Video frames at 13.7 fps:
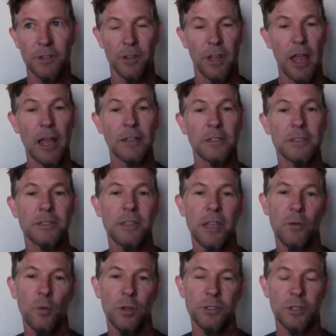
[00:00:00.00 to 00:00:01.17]
as
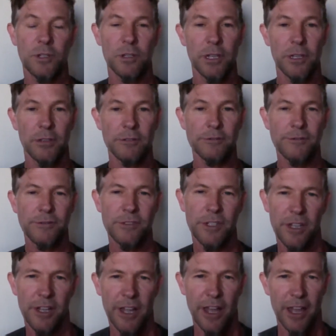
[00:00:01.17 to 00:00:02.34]
they want to live
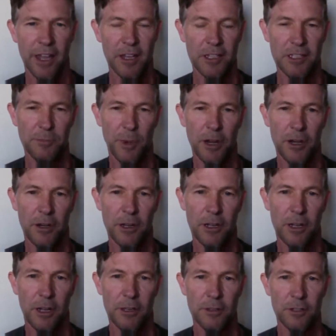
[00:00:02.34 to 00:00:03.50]
and inspired
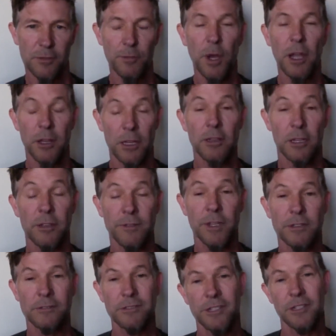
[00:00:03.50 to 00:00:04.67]
others by
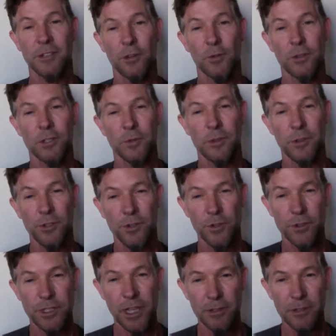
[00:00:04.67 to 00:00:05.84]
living in accordance with their true
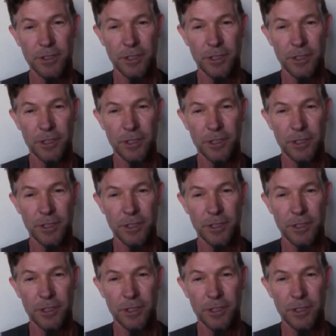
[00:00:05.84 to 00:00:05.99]
selves.